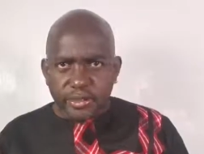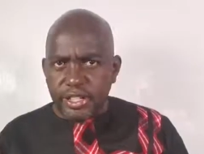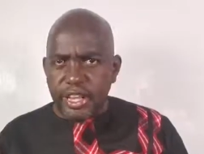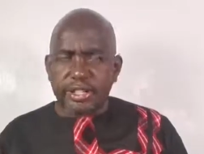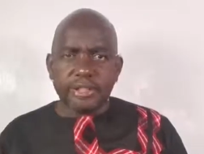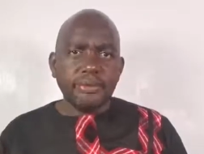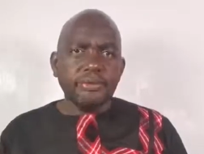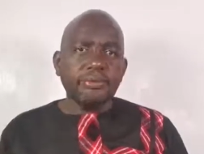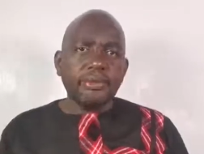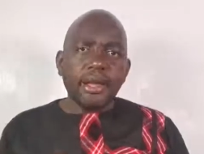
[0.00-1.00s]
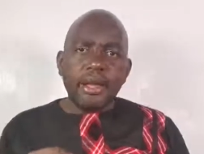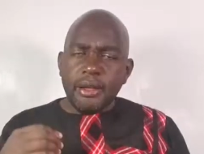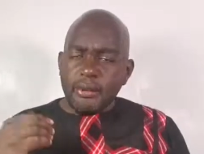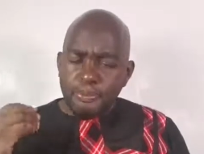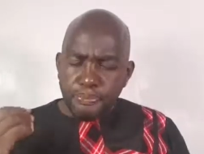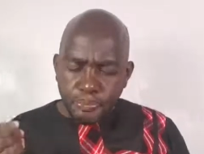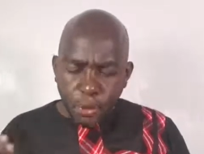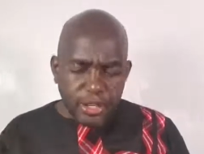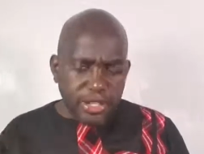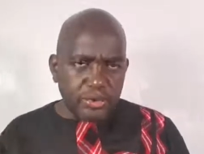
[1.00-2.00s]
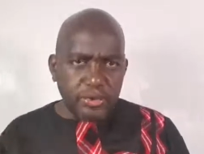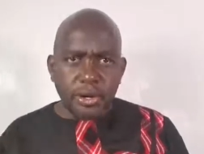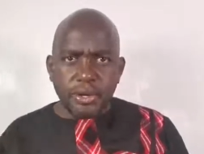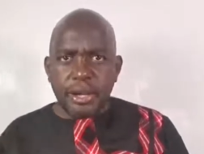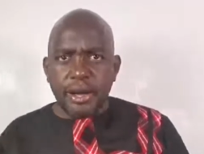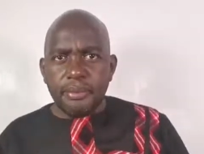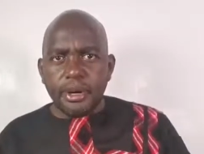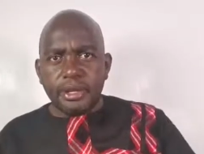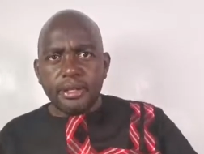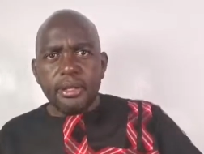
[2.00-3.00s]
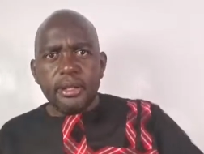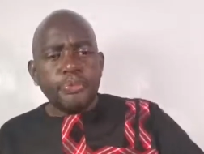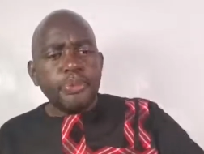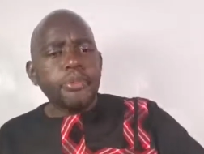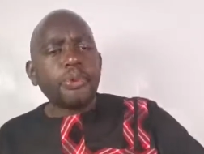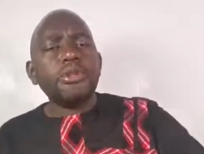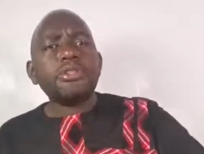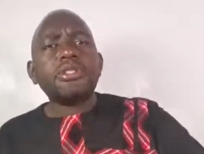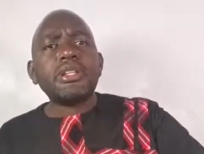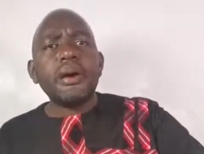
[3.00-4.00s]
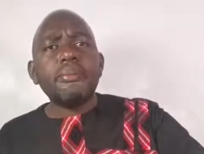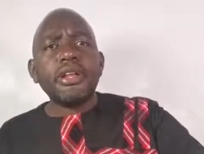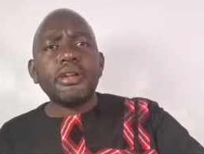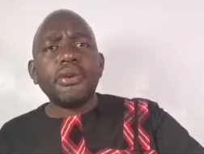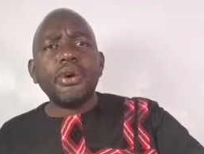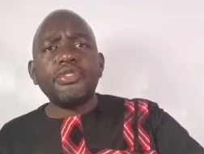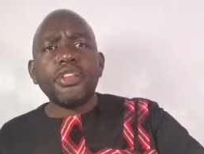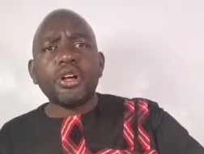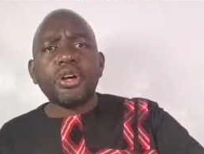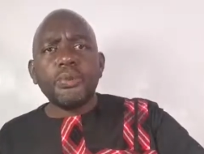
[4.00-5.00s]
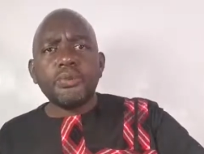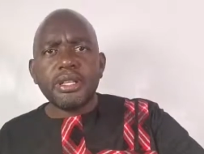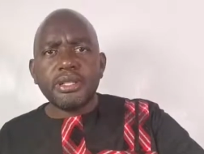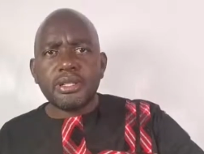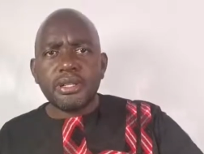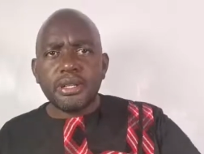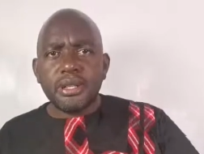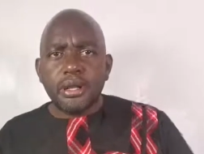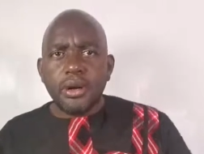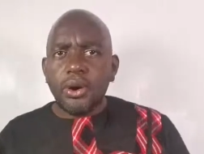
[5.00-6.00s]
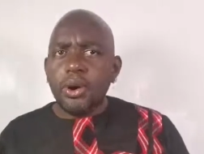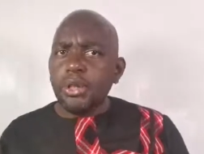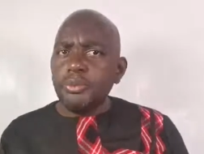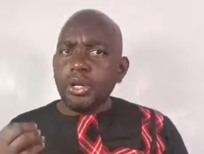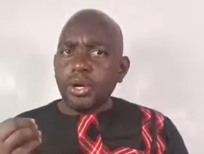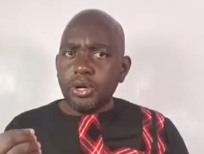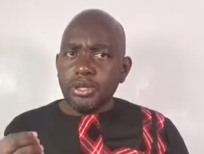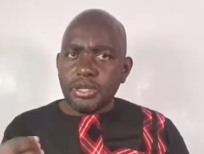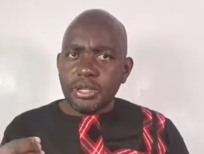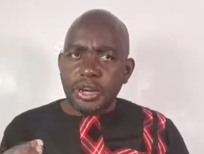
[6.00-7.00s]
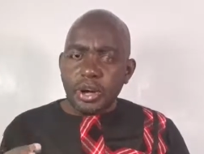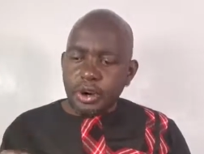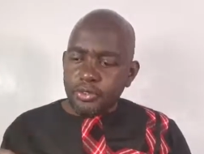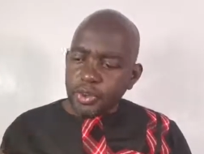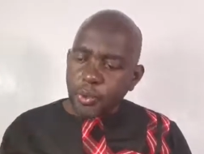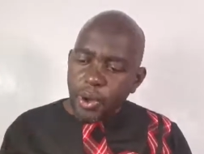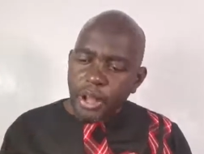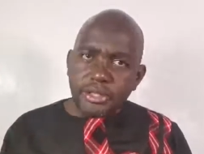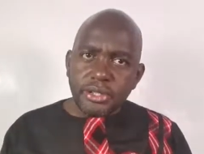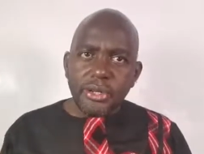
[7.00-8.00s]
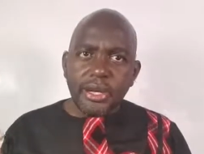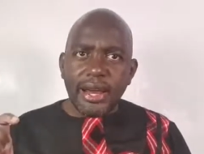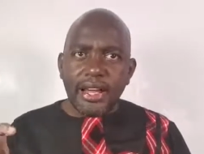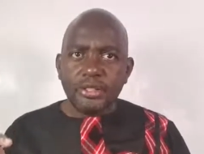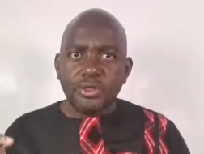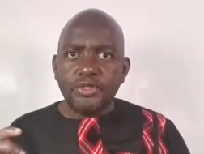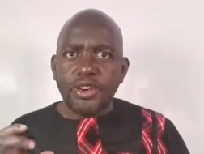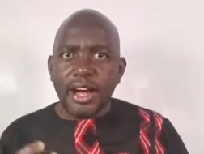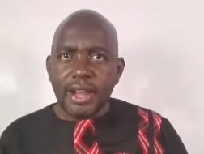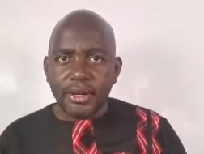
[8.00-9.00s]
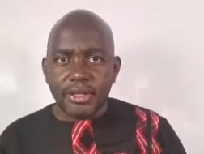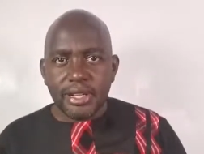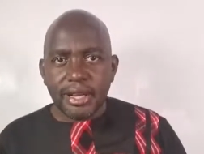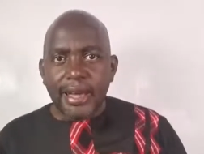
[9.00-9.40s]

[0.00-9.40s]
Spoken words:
of dead, bodies without number, people stumbling over the corpses, all because of the wanton lust of a harlot,